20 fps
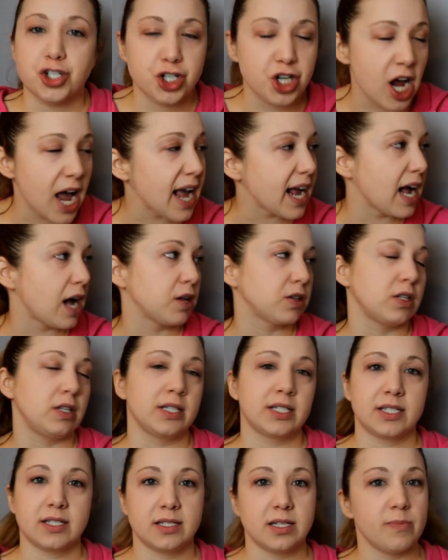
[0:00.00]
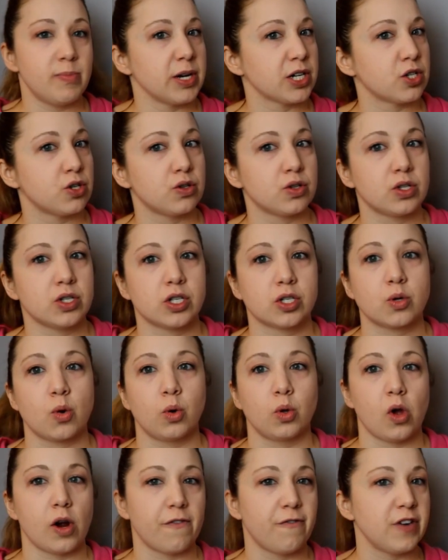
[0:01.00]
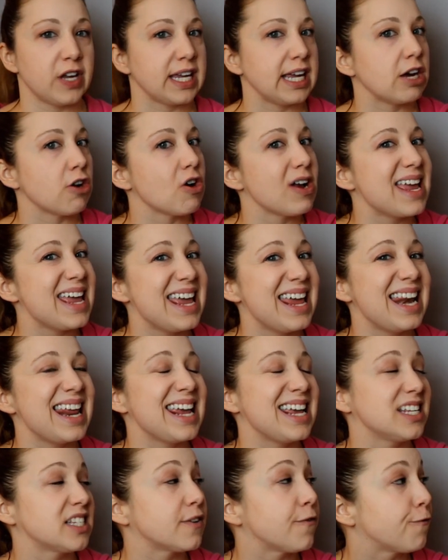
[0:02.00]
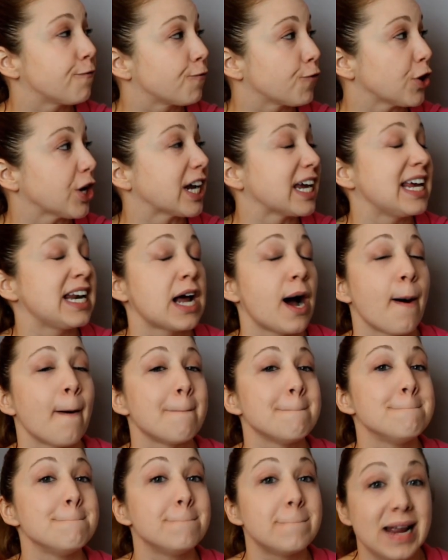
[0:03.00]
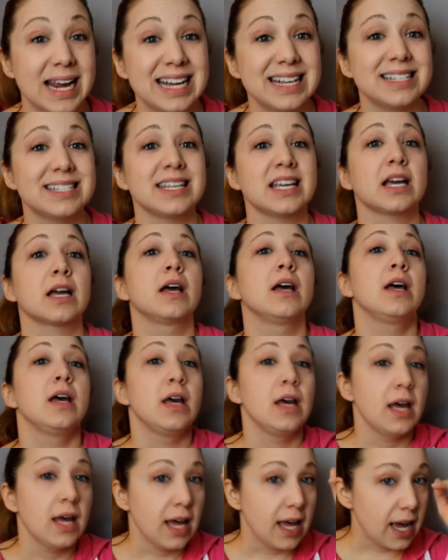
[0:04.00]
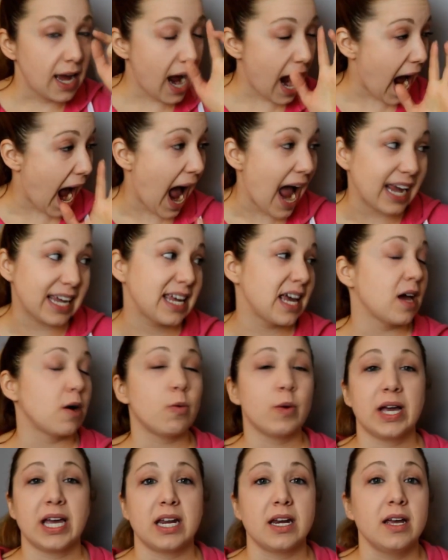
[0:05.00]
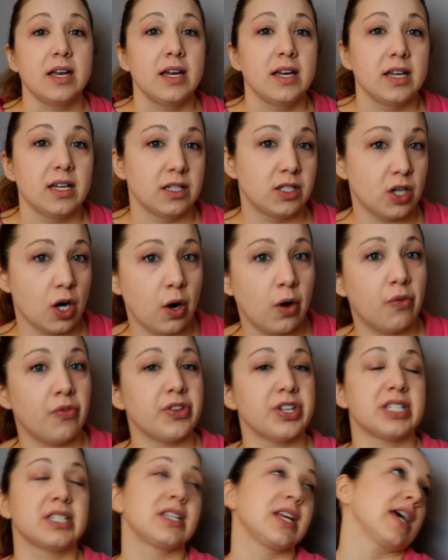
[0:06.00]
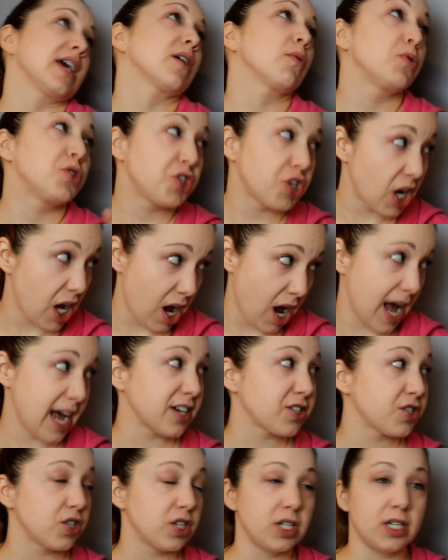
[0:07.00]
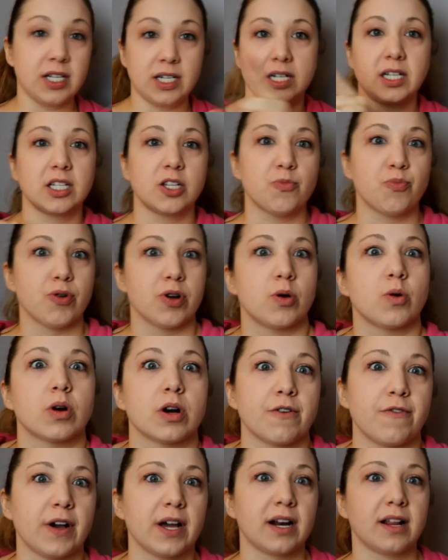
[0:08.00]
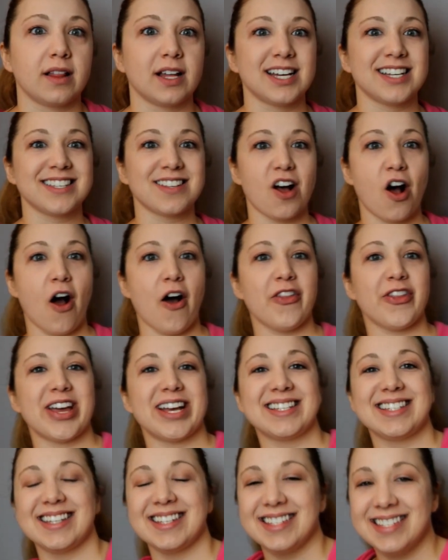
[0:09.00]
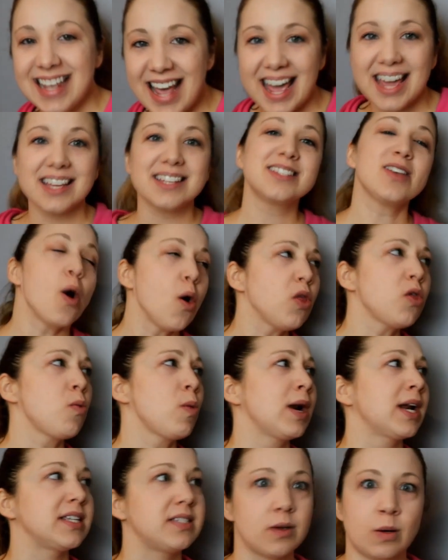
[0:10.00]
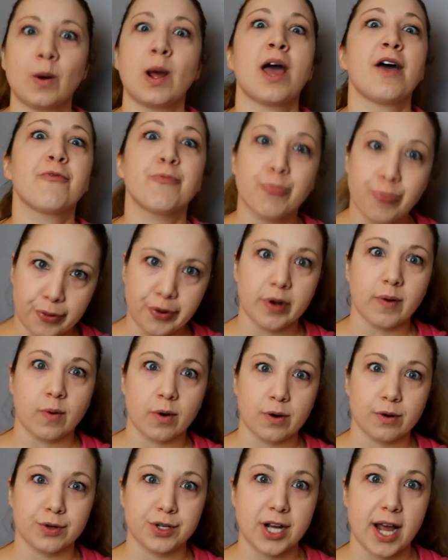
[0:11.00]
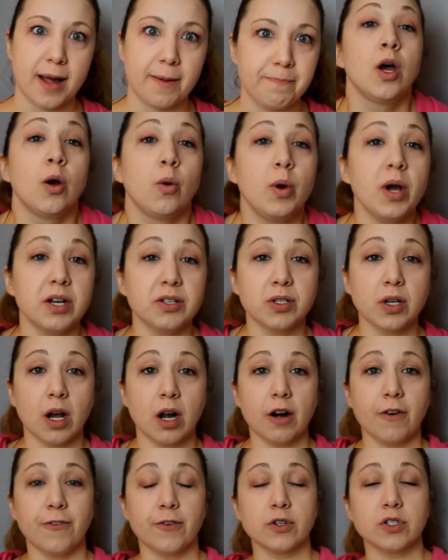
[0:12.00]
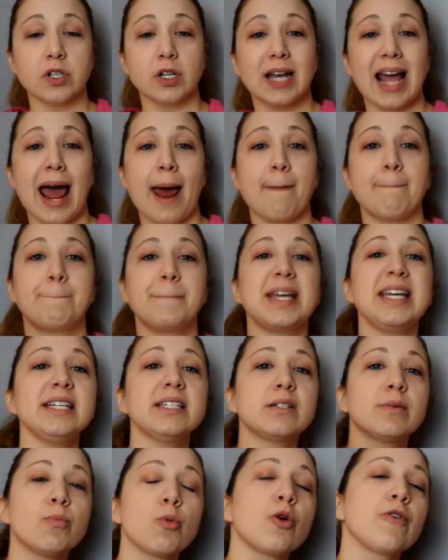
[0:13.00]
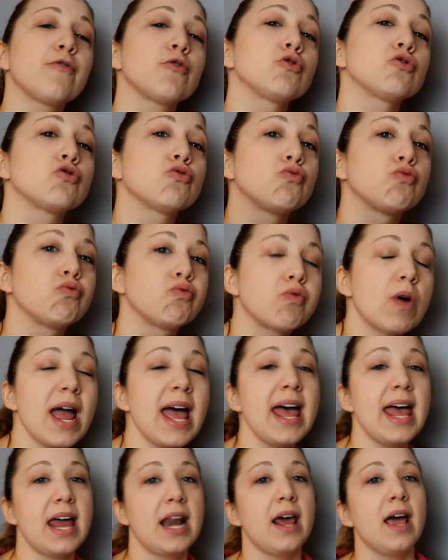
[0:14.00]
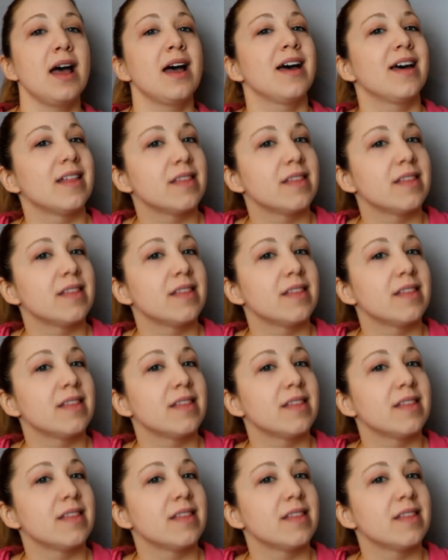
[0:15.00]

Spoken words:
check out the links to see pictures of this Goldar figure. It is freaking amazing. I can't wait to own this thing, which I actually need to get the pre-order finalized on that today. It's the only one I don't have pre-ordered yet. We also got our first look at Beast Morpher's Red,